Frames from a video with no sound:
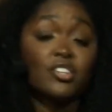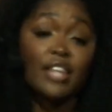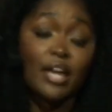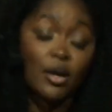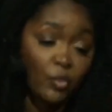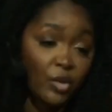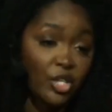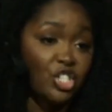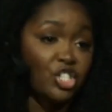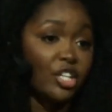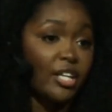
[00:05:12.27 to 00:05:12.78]

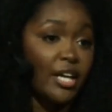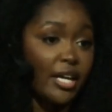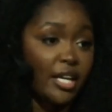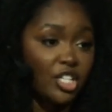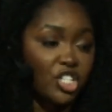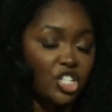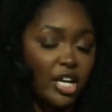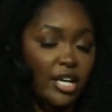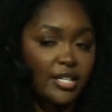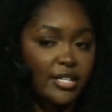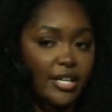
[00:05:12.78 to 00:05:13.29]
that we should get
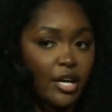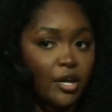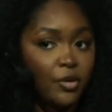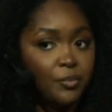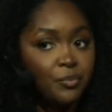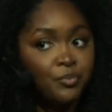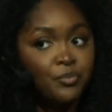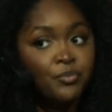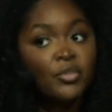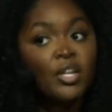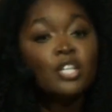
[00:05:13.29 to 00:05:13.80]
it checked out.
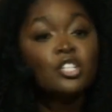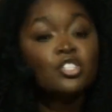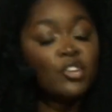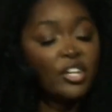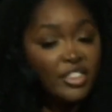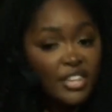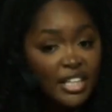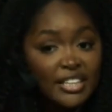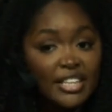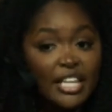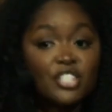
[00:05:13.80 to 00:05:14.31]
So
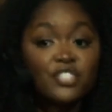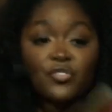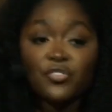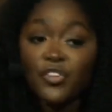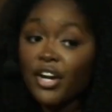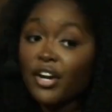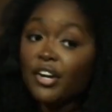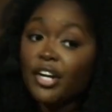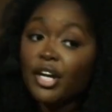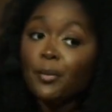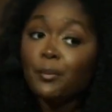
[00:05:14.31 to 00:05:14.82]
I think that's
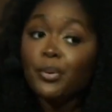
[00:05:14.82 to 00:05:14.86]
very